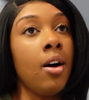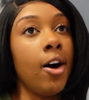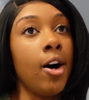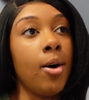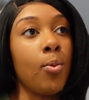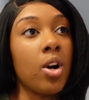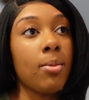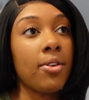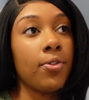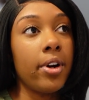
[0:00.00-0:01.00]
One of
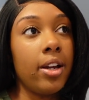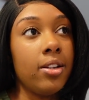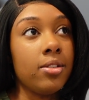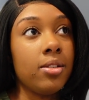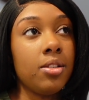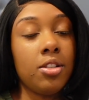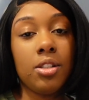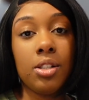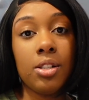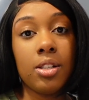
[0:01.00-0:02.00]
my friends,
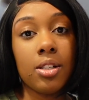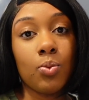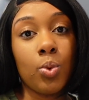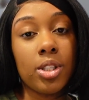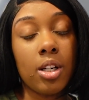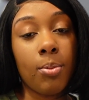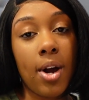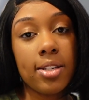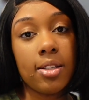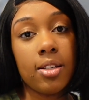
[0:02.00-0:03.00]
she was in the
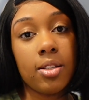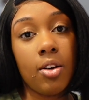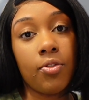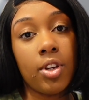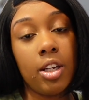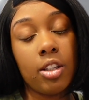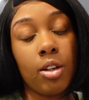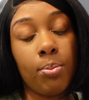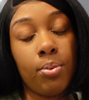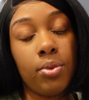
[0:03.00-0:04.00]
process of getting
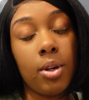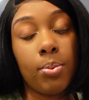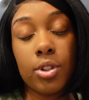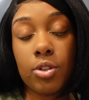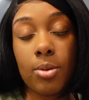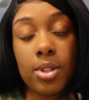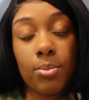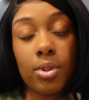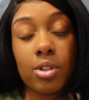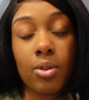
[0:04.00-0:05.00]
the
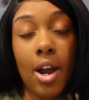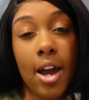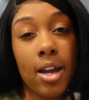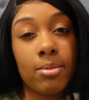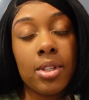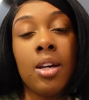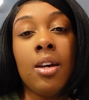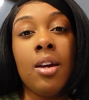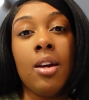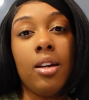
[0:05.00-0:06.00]
prescription prescribed,
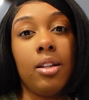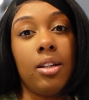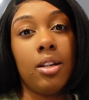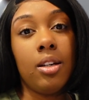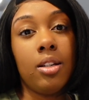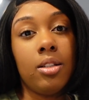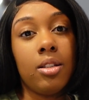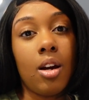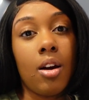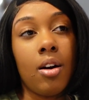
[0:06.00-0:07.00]

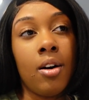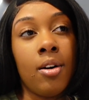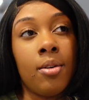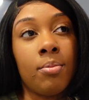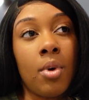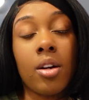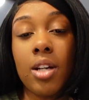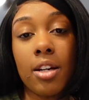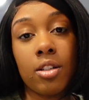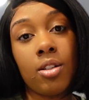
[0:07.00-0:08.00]
and her
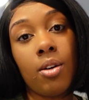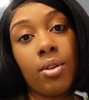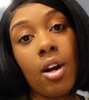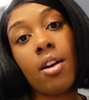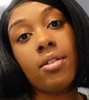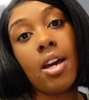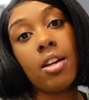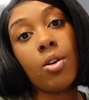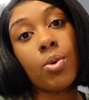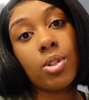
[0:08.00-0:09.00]
doctor told her
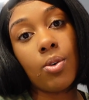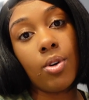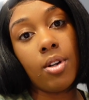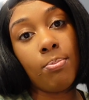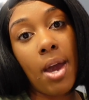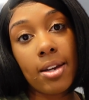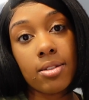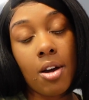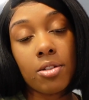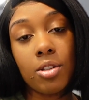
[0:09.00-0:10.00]
that it was on
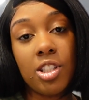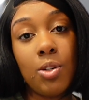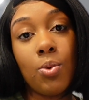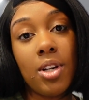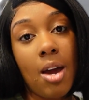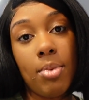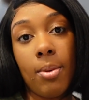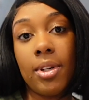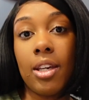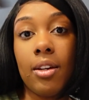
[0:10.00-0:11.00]
Backstock, so she would not be
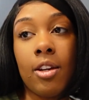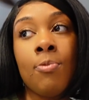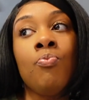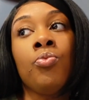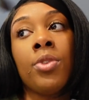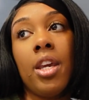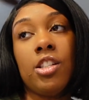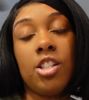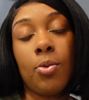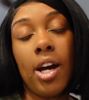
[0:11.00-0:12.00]
able to get it,
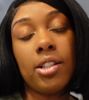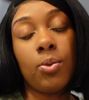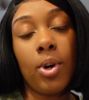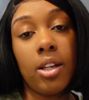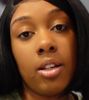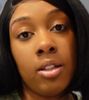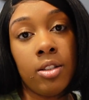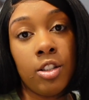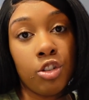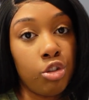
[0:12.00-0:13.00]
and she would have to wait an
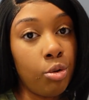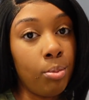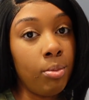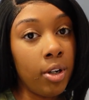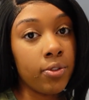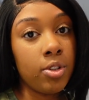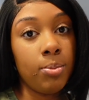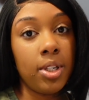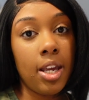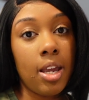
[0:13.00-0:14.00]
additional month to
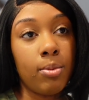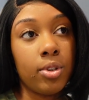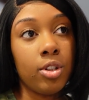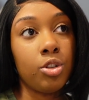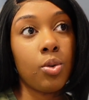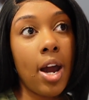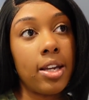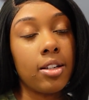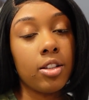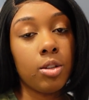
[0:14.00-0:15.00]
be able to try
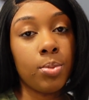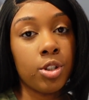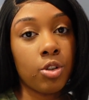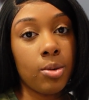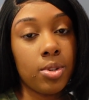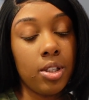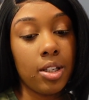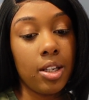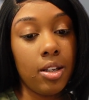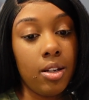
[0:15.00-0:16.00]
and get the prescription
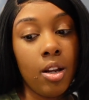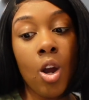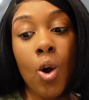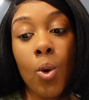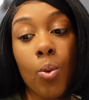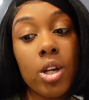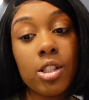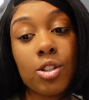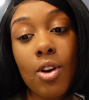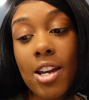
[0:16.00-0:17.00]
again,
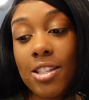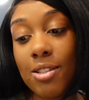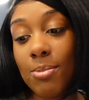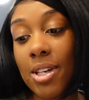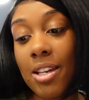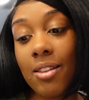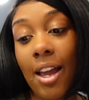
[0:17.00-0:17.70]
which is crazy to me.